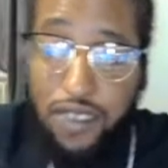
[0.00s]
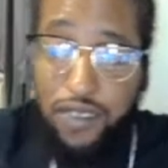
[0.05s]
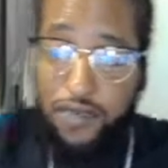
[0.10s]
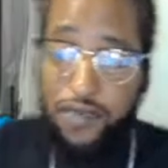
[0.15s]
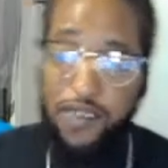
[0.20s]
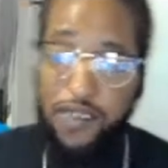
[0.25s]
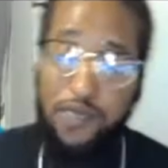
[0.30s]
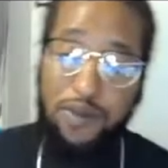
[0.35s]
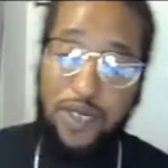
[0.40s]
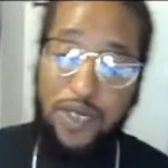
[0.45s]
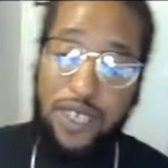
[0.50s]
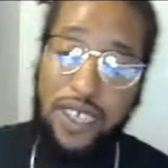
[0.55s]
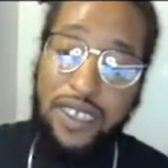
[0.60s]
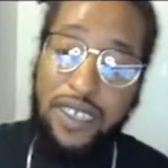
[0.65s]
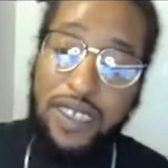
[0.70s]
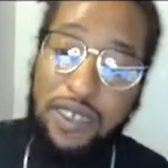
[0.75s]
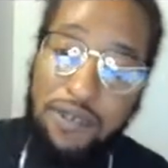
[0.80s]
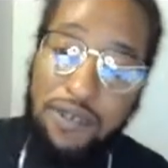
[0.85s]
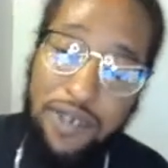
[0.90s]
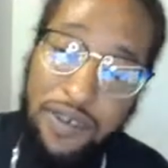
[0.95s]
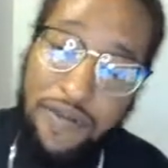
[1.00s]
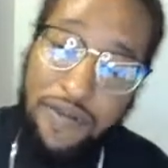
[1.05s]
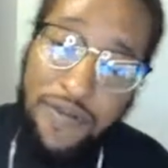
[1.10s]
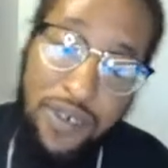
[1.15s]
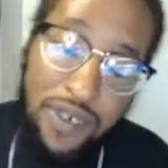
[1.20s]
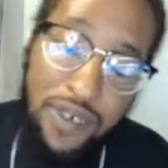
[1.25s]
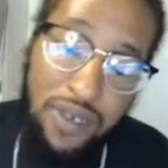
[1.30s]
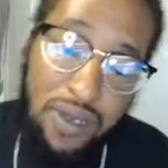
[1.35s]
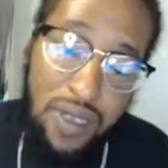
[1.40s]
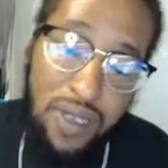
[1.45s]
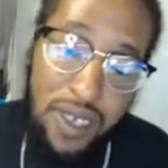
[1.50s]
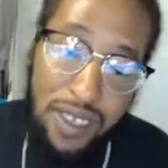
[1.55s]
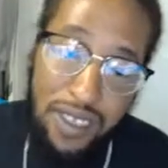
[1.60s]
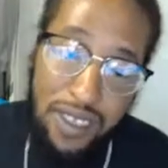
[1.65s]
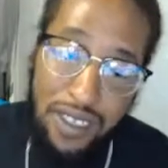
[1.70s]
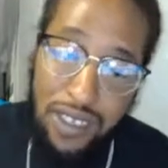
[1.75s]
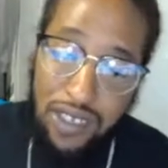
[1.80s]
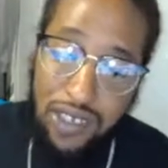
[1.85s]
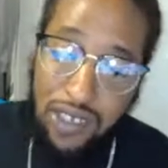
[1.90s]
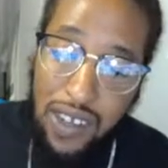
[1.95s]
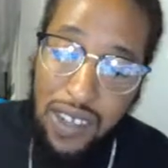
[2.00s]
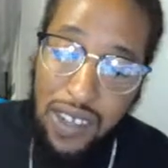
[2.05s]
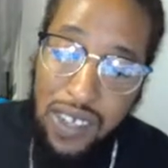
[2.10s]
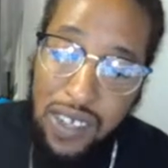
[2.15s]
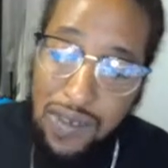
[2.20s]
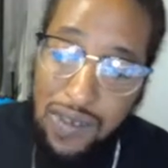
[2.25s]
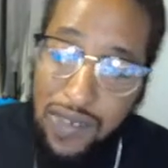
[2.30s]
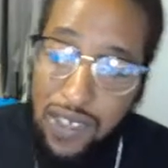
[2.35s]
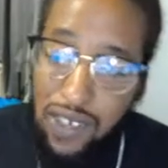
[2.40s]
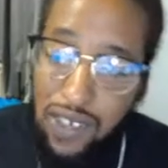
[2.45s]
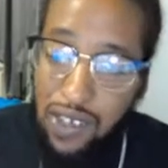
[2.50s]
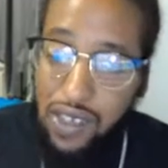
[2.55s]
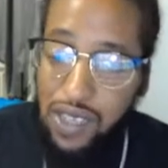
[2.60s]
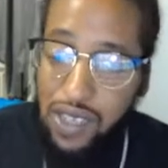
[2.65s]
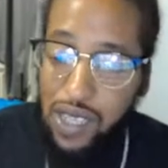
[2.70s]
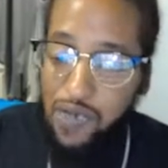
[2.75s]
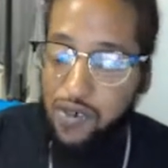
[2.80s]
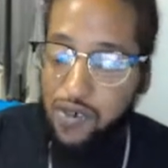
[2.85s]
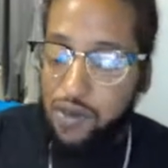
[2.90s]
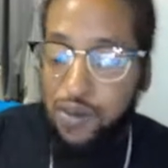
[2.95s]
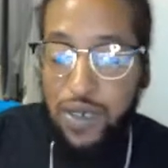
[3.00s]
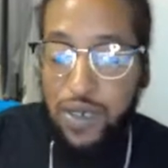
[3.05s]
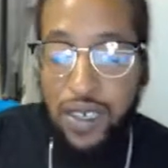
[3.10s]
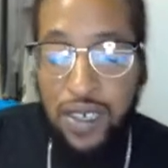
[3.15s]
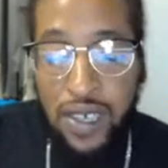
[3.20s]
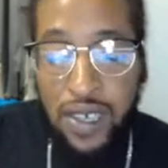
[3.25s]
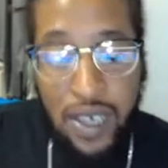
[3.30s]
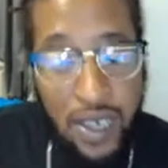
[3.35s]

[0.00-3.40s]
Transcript: You feel me? Like they would have fought Elec and try to get rid of all of them, but